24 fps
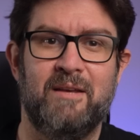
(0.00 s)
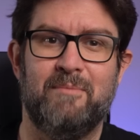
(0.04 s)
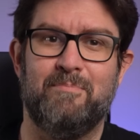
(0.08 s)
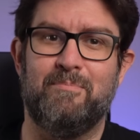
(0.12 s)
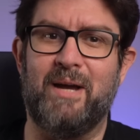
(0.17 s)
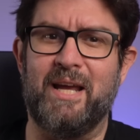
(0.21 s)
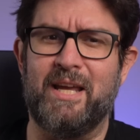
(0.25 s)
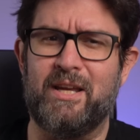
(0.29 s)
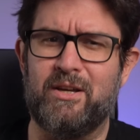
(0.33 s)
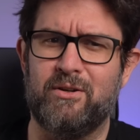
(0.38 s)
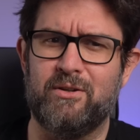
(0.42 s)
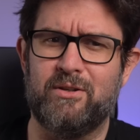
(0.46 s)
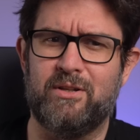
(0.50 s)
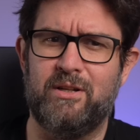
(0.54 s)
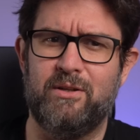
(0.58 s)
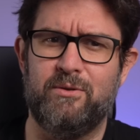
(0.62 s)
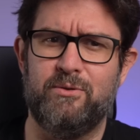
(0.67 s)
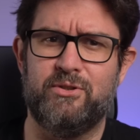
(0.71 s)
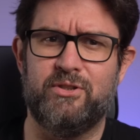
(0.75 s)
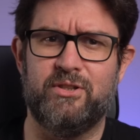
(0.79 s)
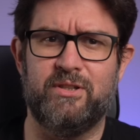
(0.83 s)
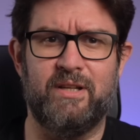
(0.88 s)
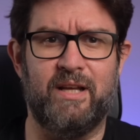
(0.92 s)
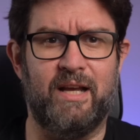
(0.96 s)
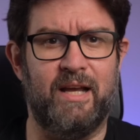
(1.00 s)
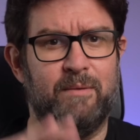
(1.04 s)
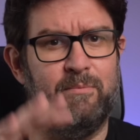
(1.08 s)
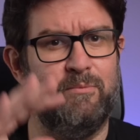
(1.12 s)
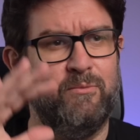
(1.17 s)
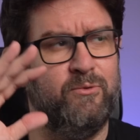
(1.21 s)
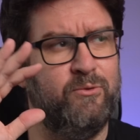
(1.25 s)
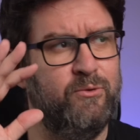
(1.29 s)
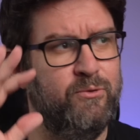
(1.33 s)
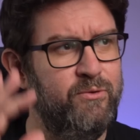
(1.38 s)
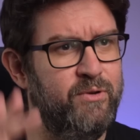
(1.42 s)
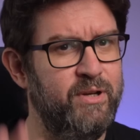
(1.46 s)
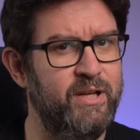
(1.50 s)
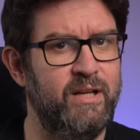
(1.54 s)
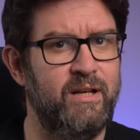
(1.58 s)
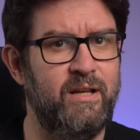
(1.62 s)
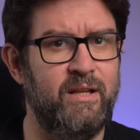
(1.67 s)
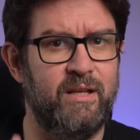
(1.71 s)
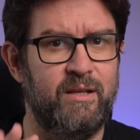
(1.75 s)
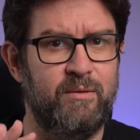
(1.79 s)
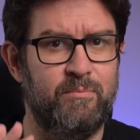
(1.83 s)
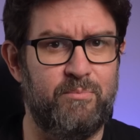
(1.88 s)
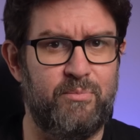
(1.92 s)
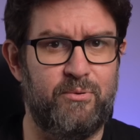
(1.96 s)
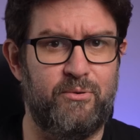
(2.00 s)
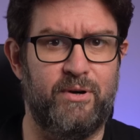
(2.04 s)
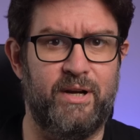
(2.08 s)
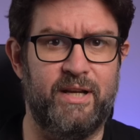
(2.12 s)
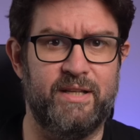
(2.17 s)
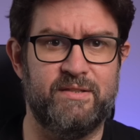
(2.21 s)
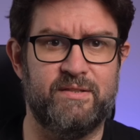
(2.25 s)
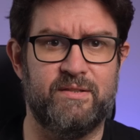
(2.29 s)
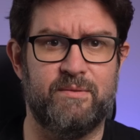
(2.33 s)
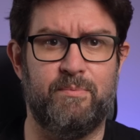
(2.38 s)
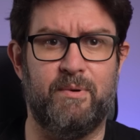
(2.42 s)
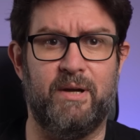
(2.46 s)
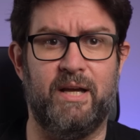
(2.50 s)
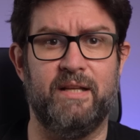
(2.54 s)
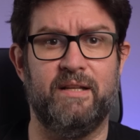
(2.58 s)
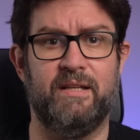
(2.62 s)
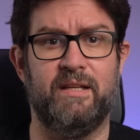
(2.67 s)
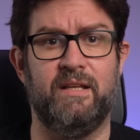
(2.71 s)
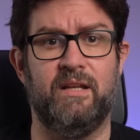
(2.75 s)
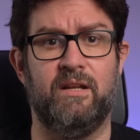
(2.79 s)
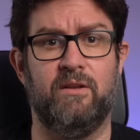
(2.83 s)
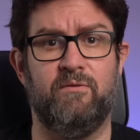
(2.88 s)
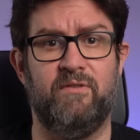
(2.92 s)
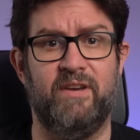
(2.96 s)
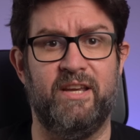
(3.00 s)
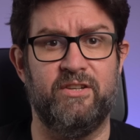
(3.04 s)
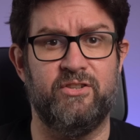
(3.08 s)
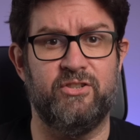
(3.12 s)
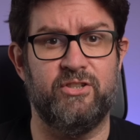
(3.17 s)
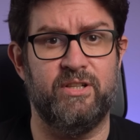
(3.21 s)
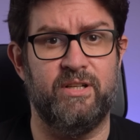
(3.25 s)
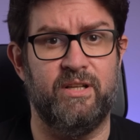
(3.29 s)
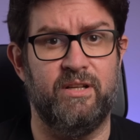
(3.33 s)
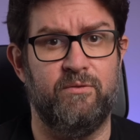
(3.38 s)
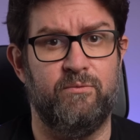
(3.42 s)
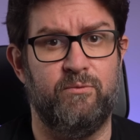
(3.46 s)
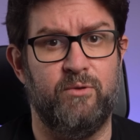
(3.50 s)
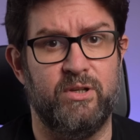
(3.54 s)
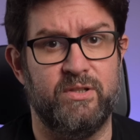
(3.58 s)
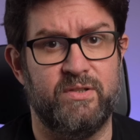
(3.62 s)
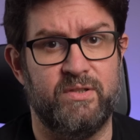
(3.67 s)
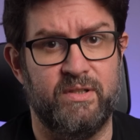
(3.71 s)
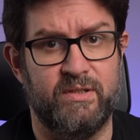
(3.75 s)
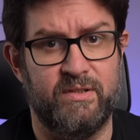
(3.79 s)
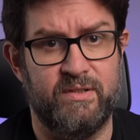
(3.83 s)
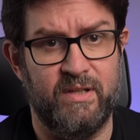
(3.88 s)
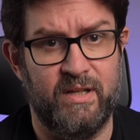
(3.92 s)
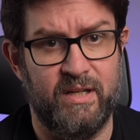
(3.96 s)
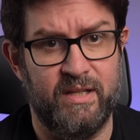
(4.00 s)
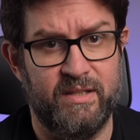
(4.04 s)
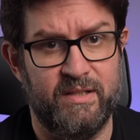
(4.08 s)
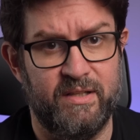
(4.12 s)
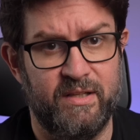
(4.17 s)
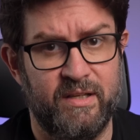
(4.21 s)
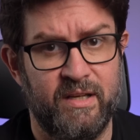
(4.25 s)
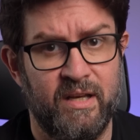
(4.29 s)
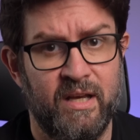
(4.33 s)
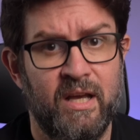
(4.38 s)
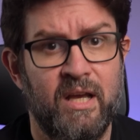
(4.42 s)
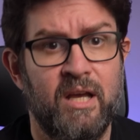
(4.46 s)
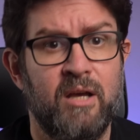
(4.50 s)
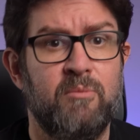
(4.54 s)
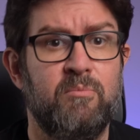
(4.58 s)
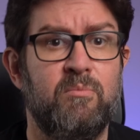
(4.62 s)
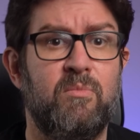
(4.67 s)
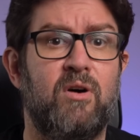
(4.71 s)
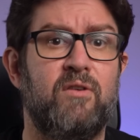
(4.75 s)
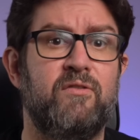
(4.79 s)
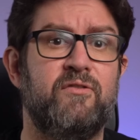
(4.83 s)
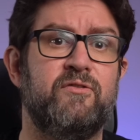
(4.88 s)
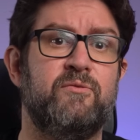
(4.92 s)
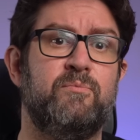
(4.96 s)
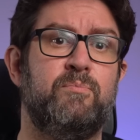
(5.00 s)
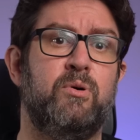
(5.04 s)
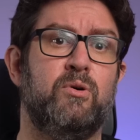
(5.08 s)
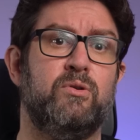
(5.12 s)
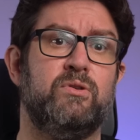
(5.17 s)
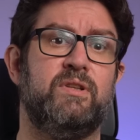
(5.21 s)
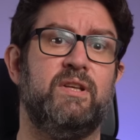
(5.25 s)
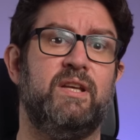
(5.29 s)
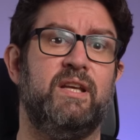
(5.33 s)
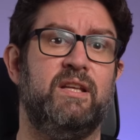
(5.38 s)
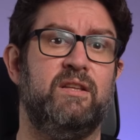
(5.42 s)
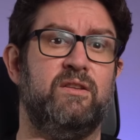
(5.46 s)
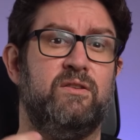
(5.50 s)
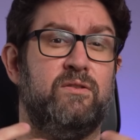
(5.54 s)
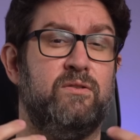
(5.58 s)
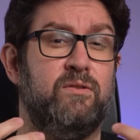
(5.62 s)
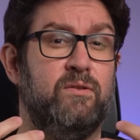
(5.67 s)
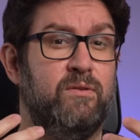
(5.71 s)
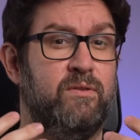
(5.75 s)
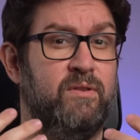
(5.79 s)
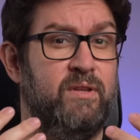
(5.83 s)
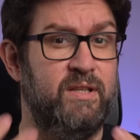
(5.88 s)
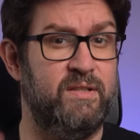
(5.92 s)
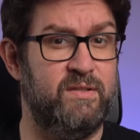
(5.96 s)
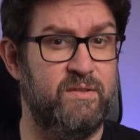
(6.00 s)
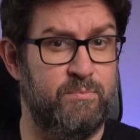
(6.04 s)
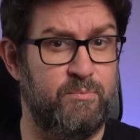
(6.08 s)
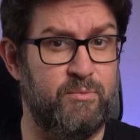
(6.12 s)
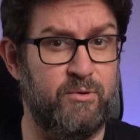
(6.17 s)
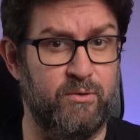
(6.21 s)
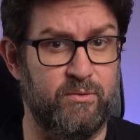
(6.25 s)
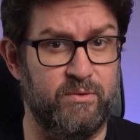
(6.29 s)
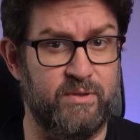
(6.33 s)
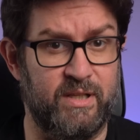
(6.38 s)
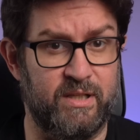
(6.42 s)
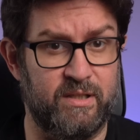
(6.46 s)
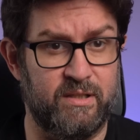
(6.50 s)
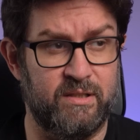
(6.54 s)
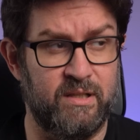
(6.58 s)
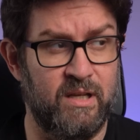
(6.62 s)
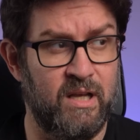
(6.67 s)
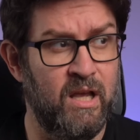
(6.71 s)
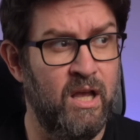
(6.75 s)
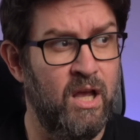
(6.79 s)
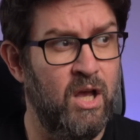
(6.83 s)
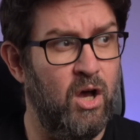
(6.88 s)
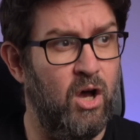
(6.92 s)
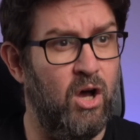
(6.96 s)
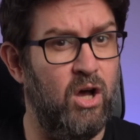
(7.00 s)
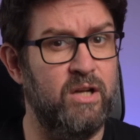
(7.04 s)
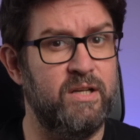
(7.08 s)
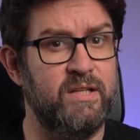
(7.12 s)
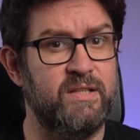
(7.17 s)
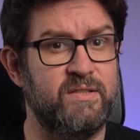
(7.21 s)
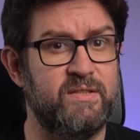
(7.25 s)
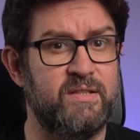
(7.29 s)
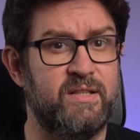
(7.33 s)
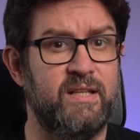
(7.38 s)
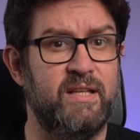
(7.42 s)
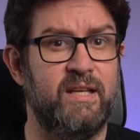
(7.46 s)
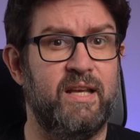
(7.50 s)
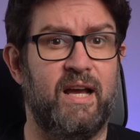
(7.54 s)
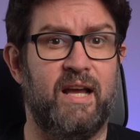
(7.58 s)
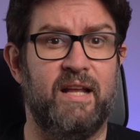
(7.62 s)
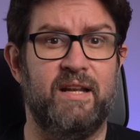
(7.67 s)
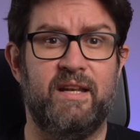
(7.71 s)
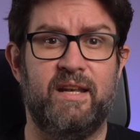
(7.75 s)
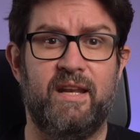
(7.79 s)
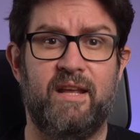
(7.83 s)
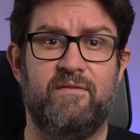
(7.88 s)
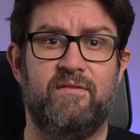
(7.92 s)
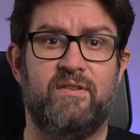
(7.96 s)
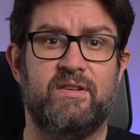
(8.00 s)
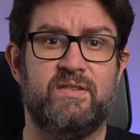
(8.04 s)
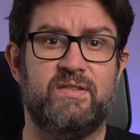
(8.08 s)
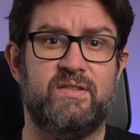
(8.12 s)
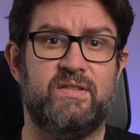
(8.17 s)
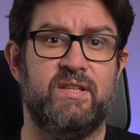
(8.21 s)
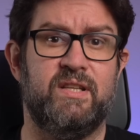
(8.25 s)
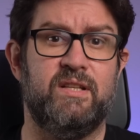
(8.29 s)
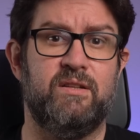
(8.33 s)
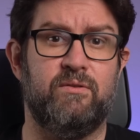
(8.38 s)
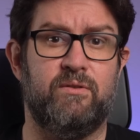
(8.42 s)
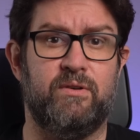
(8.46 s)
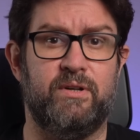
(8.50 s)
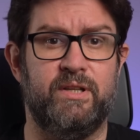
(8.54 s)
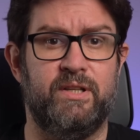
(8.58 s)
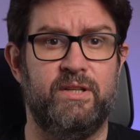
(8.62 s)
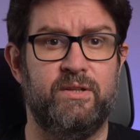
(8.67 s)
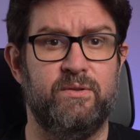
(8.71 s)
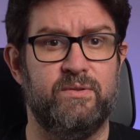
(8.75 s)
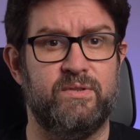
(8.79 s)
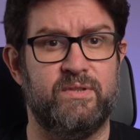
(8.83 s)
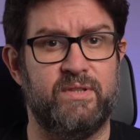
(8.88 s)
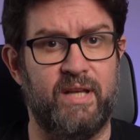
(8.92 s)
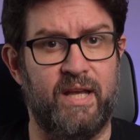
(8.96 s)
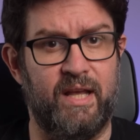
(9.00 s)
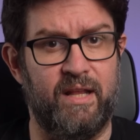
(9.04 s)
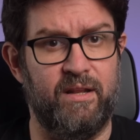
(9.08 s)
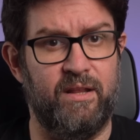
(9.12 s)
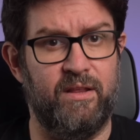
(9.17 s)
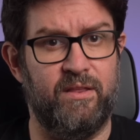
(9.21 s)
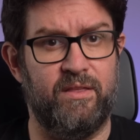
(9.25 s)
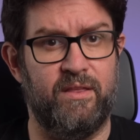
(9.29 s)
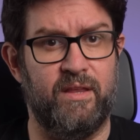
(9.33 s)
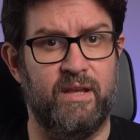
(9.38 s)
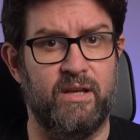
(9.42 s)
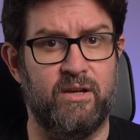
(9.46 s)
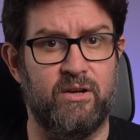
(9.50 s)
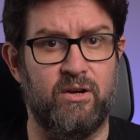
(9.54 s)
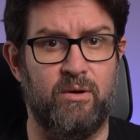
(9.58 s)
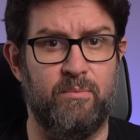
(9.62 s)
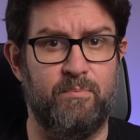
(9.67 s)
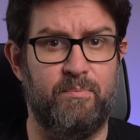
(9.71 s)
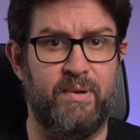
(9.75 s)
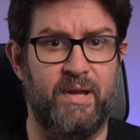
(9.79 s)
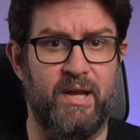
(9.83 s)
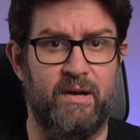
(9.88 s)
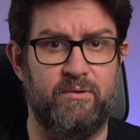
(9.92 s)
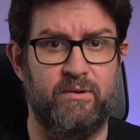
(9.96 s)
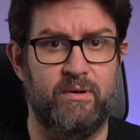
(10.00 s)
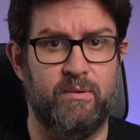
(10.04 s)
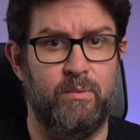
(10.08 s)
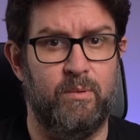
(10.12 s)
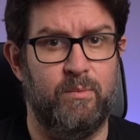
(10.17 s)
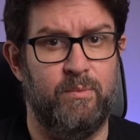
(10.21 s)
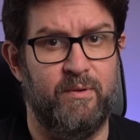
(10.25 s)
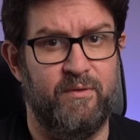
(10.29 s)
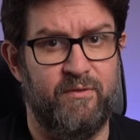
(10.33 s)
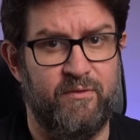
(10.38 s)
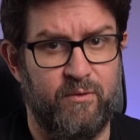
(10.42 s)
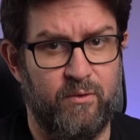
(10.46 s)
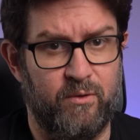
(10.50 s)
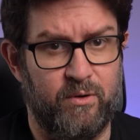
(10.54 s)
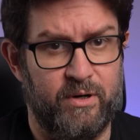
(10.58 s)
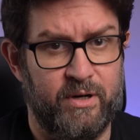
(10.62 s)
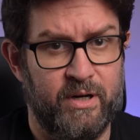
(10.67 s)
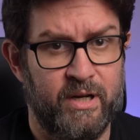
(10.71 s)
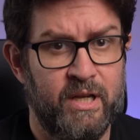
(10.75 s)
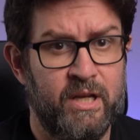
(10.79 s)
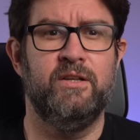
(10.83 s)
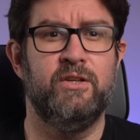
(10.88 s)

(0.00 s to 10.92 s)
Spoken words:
My conclusion, I'm really impressed by the innovation and versatility MOFT put into this product. Honestly, I never seen or used anything comparable before.